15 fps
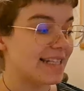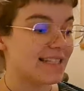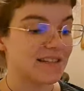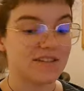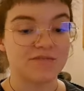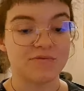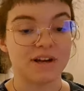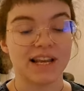
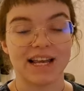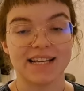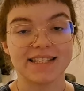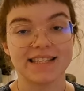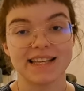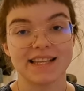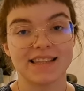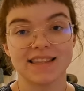just realised
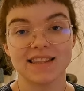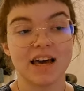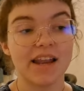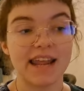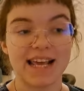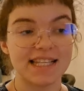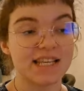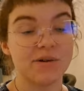that an
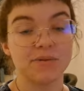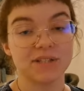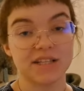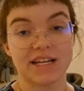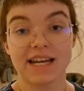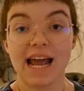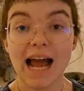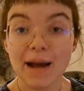essay wasn't
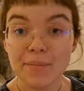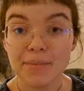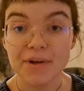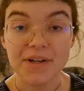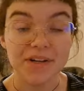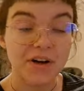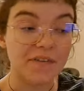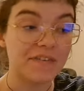going to
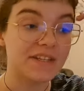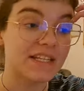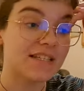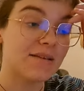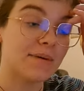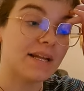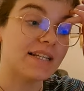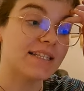happen on the
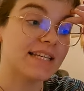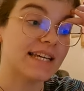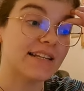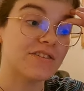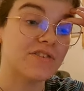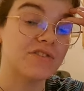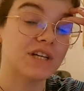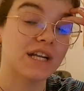disability and
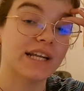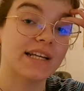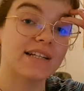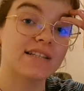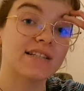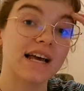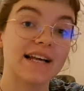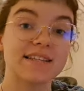
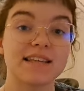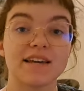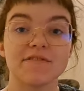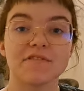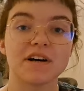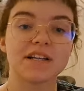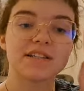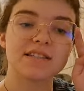eugenics essay
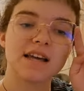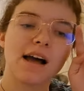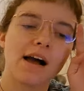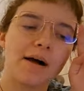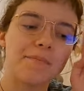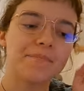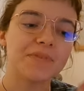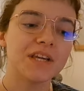front. So
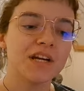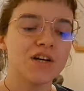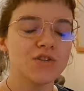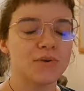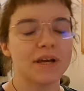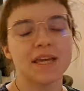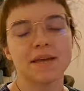I